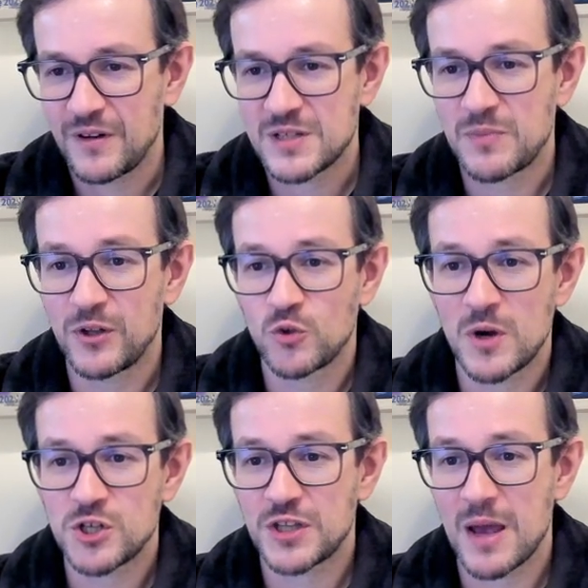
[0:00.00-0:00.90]
can I spend too
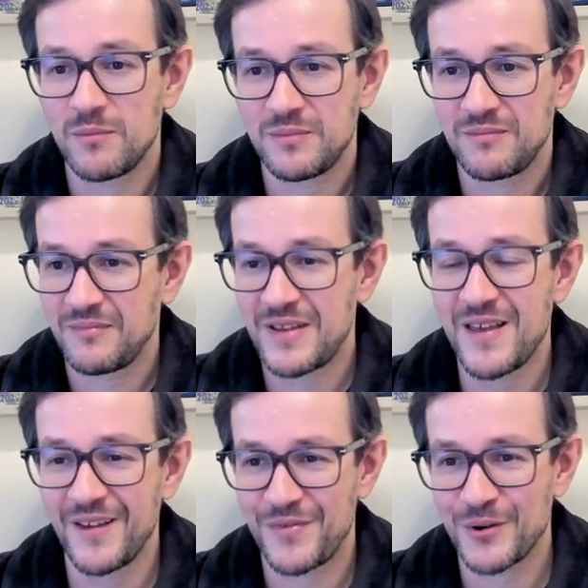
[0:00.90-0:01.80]
much time
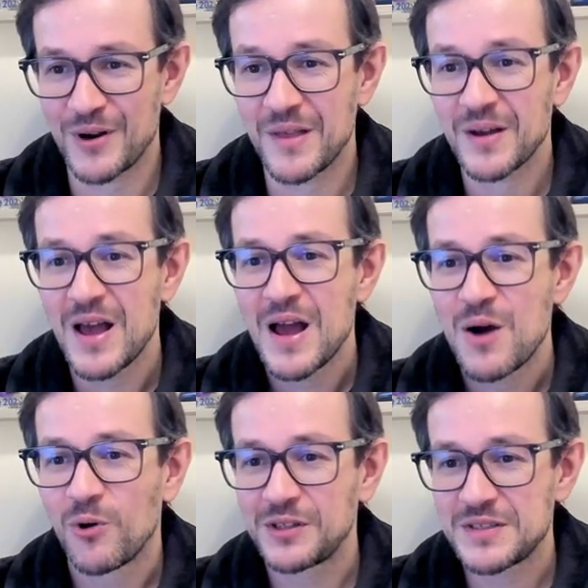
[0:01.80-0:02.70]
figuring out
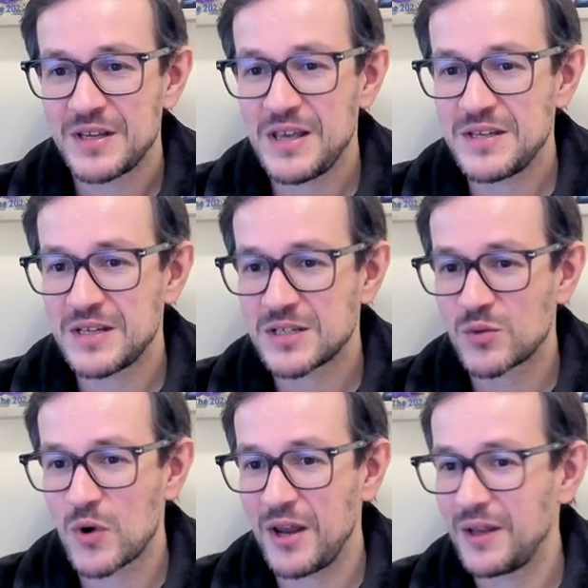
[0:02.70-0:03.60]
what is the
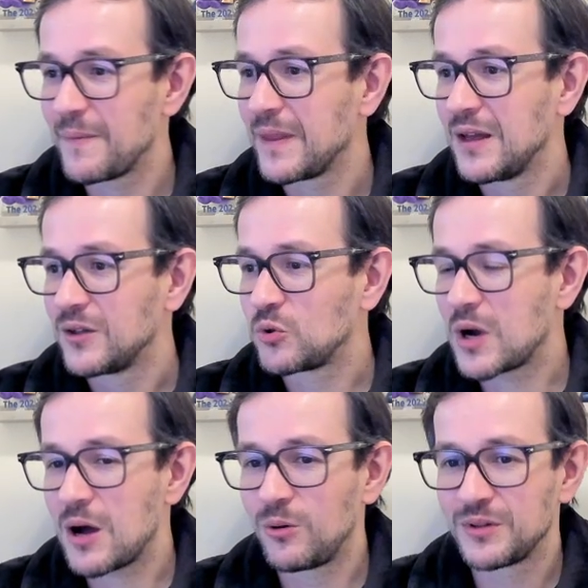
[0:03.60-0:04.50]
easiest way
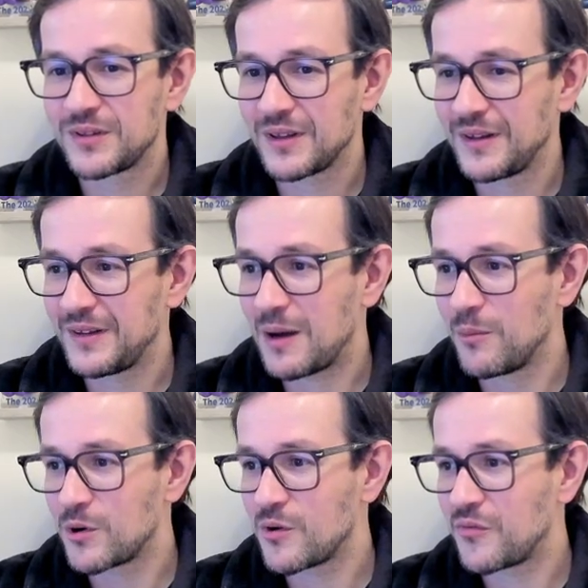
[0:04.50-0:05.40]
count a
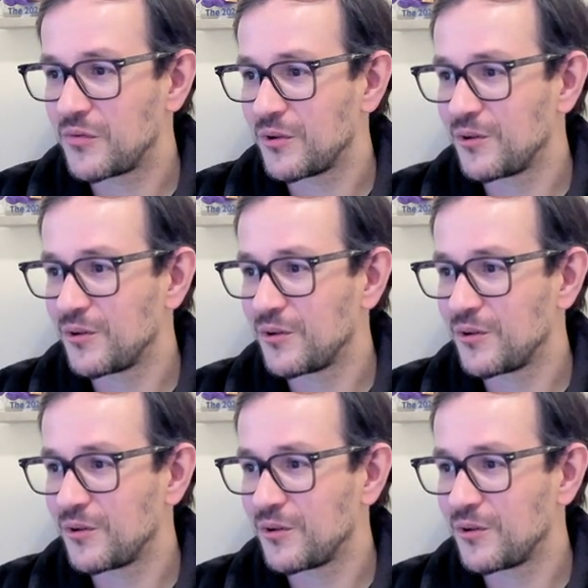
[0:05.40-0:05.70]
number of